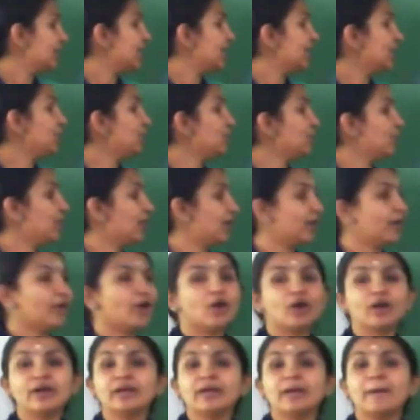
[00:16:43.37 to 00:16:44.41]
it may
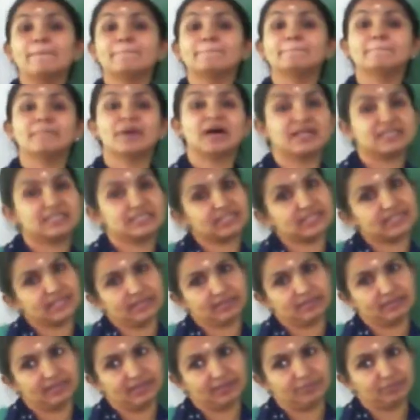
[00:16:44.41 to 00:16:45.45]
not
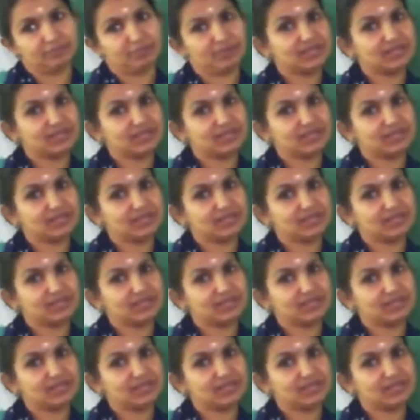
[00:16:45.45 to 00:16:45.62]
bisect them.